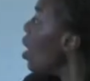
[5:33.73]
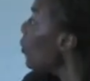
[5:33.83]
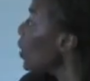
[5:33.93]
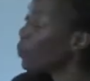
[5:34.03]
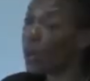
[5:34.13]

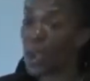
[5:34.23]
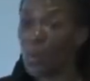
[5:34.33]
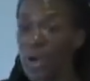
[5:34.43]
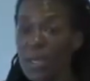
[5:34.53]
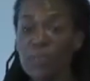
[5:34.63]
But what I
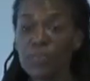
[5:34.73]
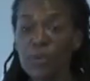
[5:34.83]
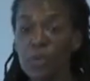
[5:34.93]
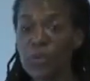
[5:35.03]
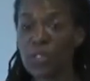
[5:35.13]
want to
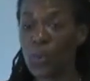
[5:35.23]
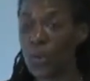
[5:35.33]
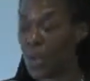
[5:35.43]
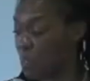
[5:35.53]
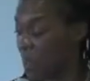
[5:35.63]
do is I
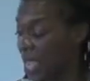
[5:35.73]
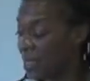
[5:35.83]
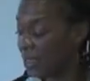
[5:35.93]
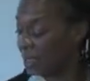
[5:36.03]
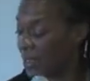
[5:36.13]
want to make
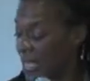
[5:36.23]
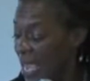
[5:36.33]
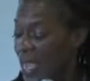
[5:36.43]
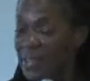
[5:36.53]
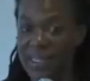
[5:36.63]
the, the
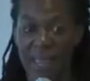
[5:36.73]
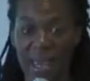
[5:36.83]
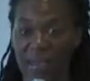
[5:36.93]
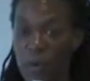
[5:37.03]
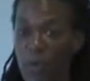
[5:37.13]
case
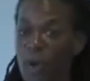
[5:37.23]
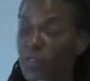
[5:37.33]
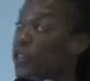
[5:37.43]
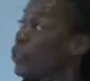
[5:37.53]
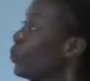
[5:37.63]
today of,
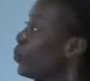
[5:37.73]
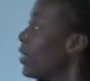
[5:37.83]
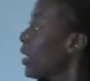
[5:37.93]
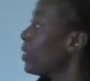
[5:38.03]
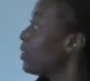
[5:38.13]
of two
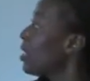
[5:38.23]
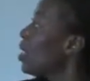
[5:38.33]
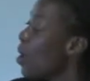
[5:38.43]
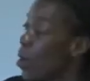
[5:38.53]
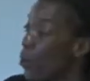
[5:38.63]
things.
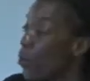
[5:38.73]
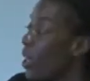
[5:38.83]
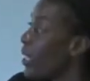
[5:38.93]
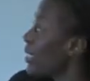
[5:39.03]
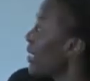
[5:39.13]

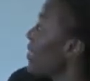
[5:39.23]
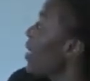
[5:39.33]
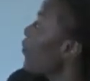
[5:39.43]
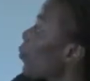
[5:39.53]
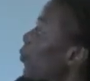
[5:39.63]
One is that for